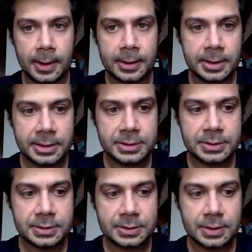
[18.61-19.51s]
In
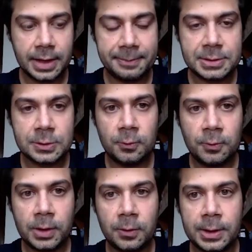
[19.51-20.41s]
this episode,
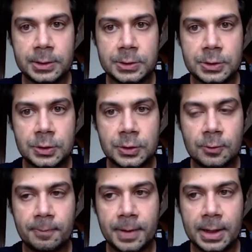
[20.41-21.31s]
we're going
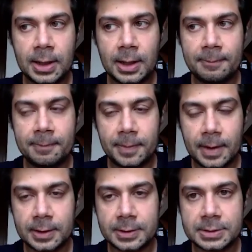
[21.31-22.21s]
to pick up
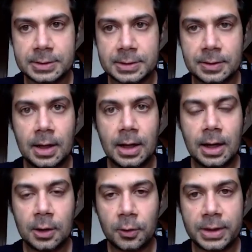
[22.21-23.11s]

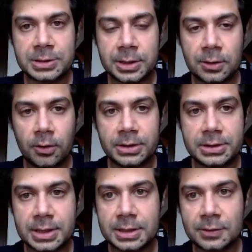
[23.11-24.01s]
a question or a
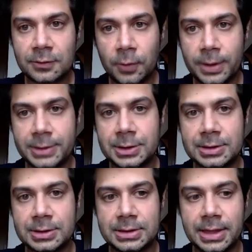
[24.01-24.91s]
series of
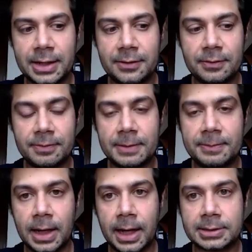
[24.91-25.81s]
questions that
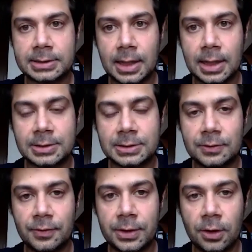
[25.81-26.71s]
people ask us
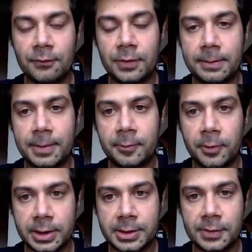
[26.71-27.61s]
very often about
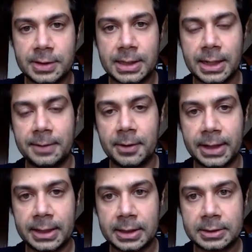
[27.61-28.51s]
productivity and about
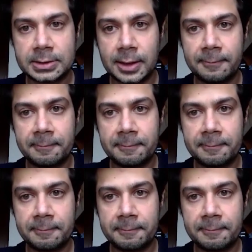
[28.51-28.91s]
getting things done.